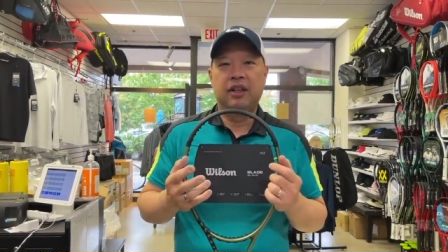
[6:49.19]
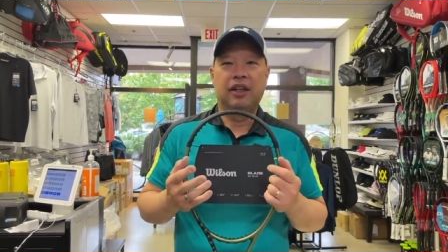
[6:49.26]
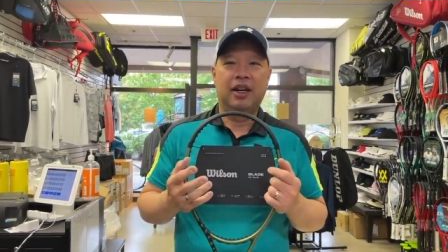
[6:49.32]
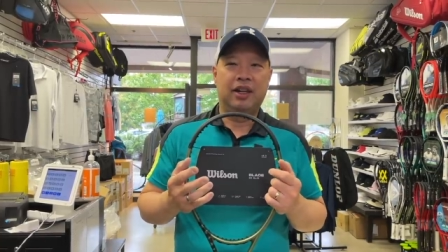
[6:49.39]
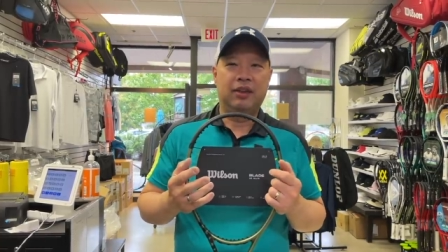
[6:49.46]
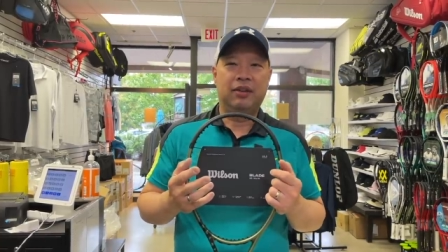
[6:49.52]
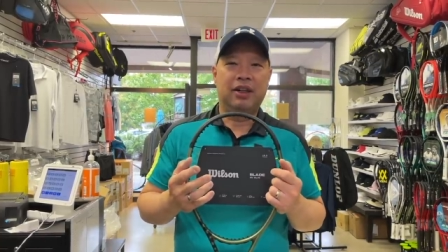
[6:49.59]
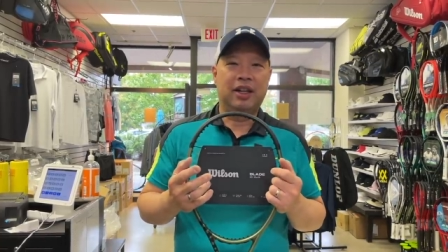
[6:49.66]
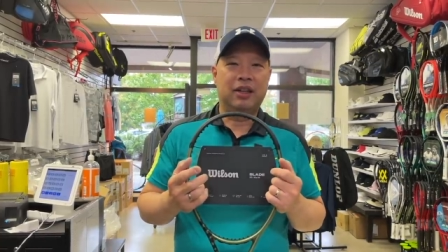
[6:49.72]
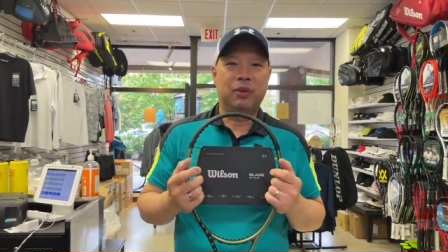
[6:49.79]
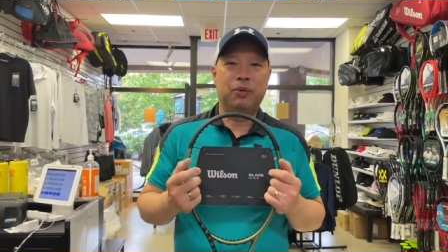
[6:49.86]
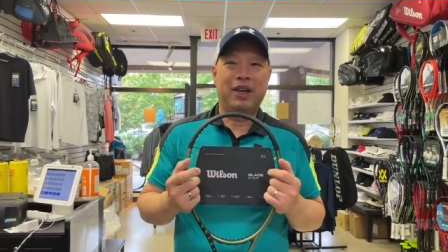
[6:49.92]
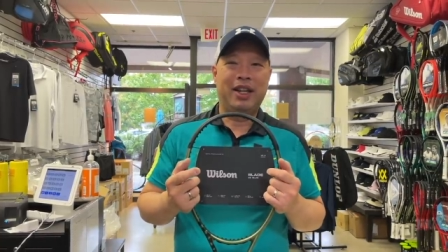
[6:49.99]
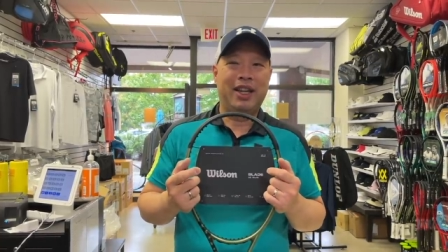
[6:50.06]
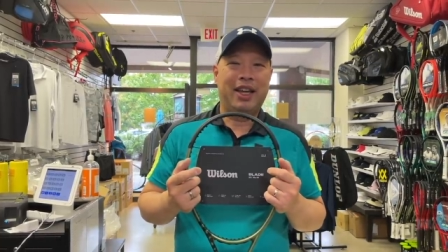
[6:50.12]
I don't like the
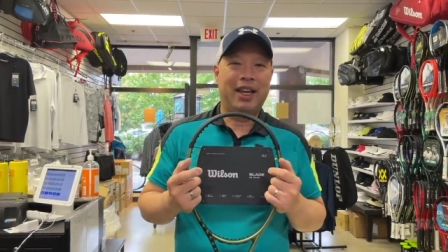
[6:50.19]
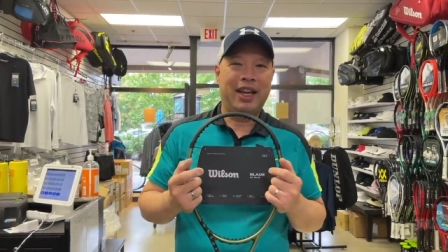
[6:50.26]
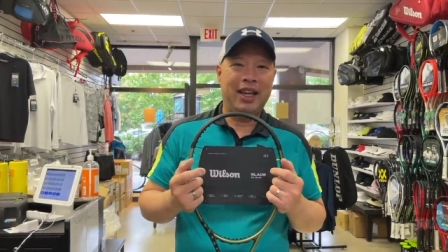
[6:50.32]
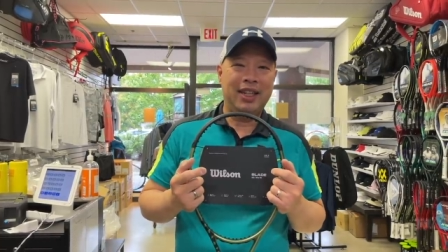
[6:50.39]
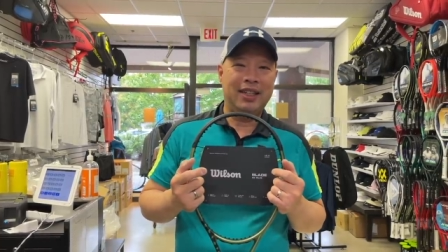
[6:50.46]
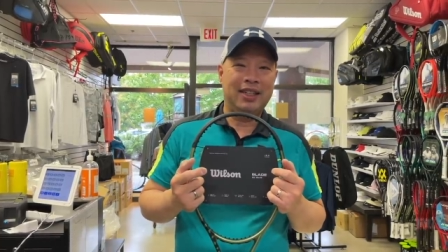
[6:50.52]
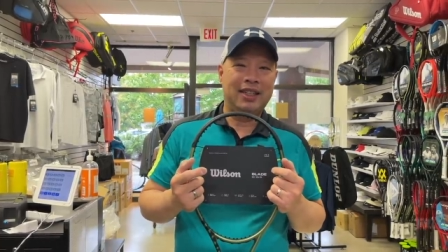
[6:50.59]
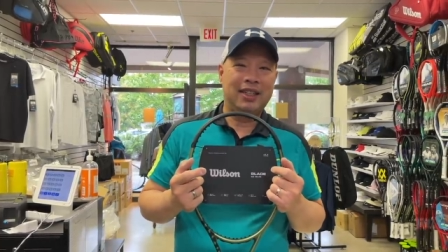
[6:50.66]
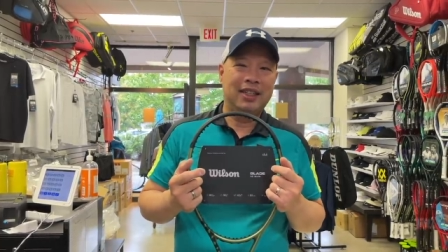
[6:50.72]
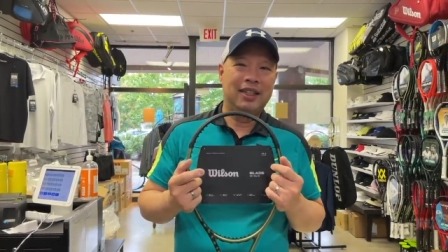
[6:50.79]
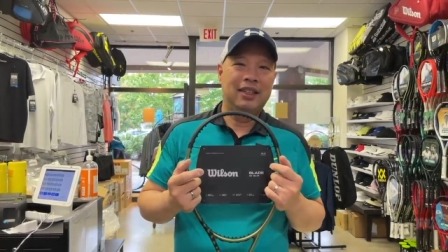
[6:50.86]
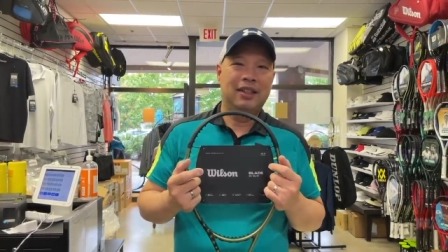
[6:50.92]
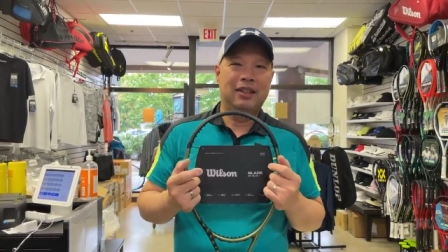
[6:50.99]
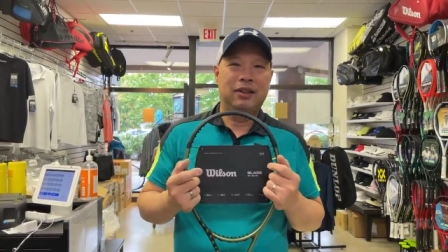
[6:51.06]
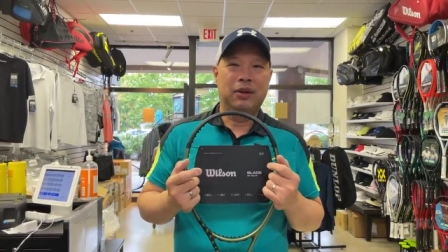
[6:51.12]
way they hit.
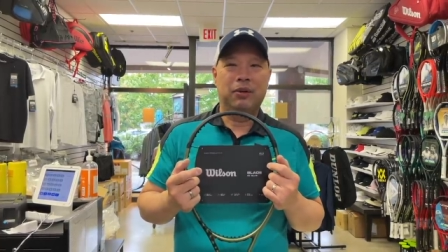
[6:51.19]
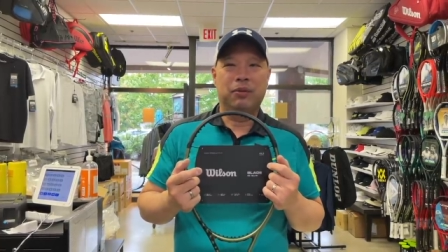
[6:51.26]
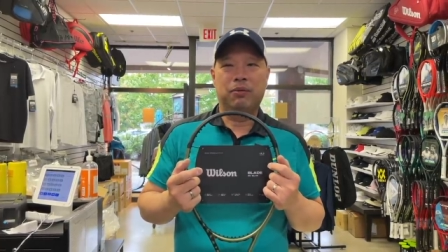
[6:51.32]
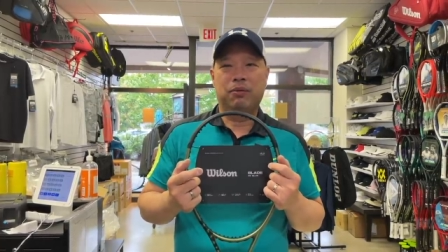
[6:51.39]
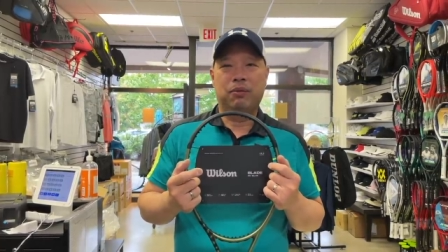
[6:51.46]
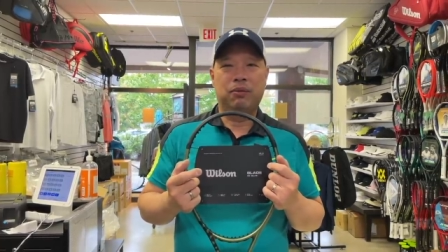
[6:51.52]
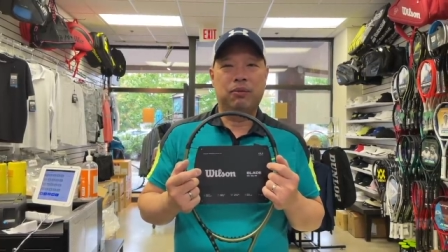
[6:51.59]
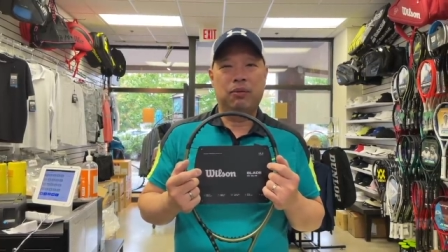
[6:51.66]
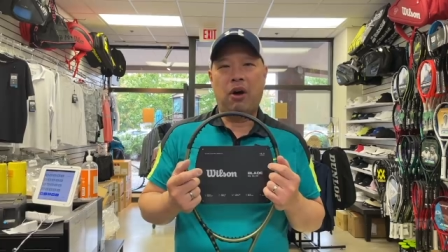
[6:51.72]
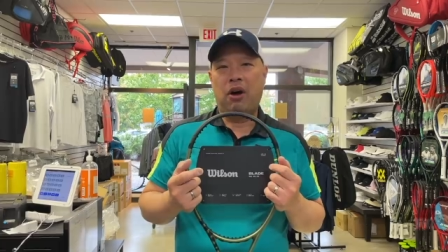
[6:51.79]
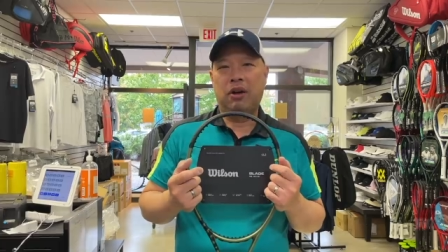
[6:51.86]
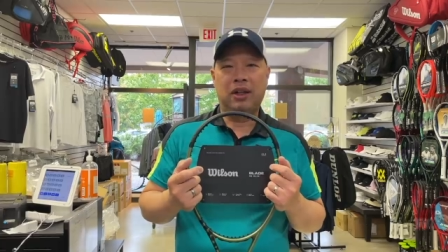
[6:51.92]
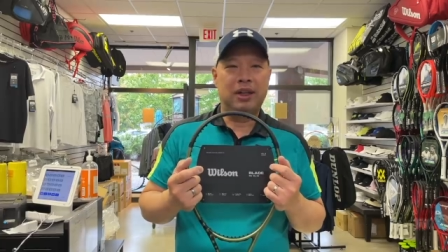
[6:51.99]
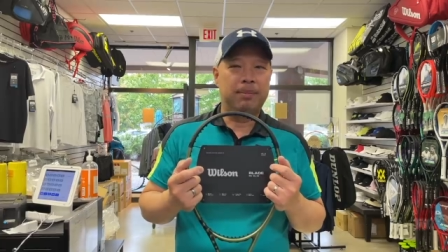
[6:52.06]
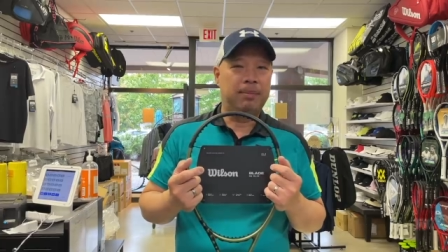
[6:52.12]
They're
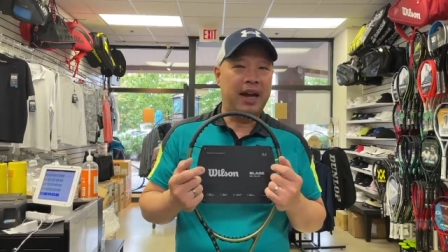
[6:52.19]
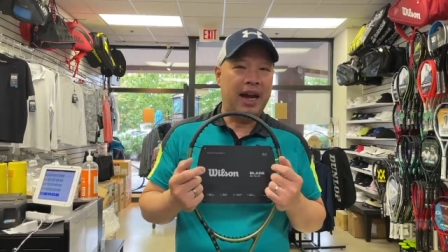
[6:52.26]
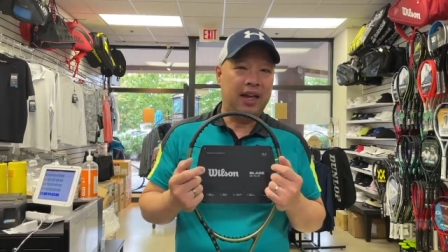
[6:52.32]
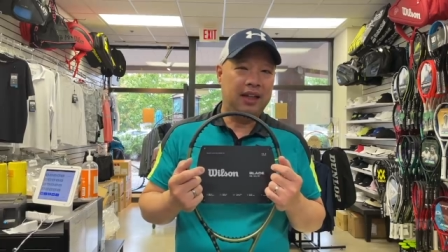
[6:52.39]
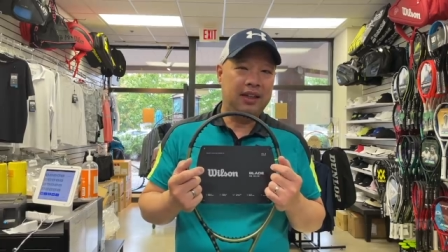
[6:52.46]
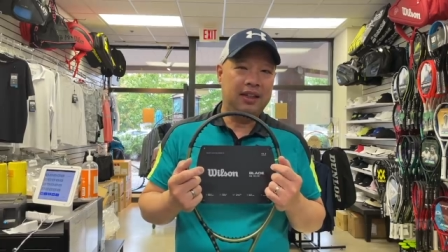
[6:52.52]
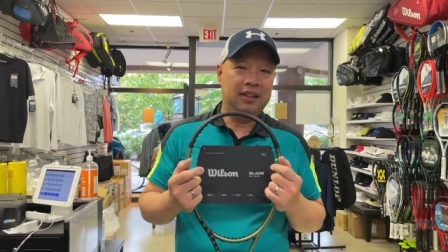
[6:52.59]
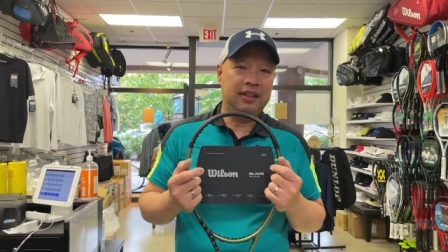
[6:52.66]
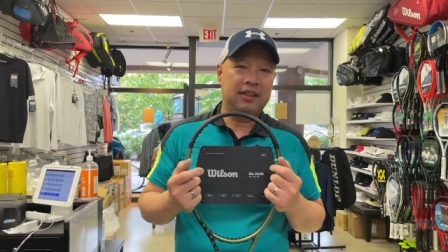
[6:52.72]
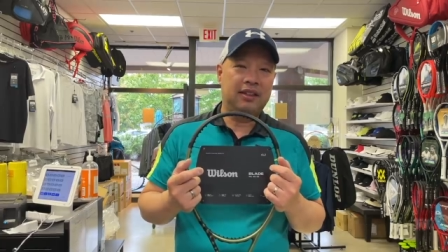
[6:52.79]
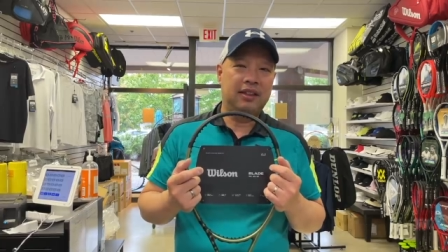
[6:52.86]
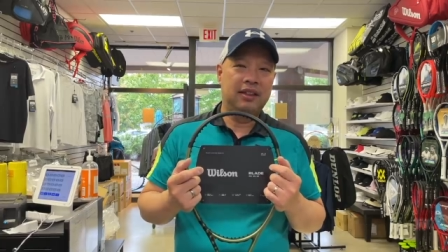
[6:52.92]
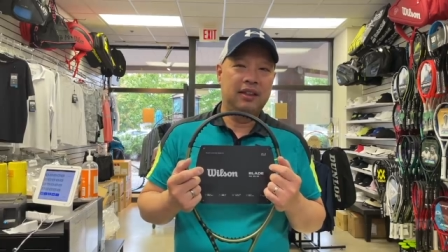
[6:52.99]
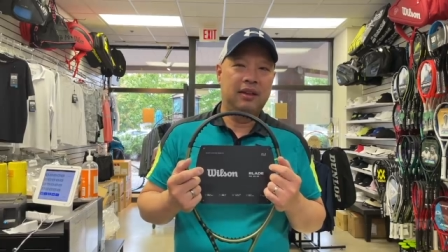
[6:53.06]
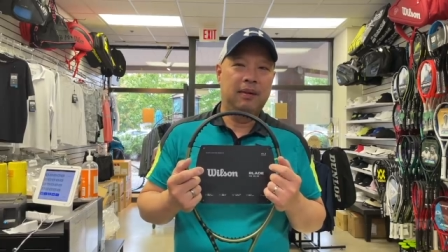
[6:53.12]
wrongly balanced.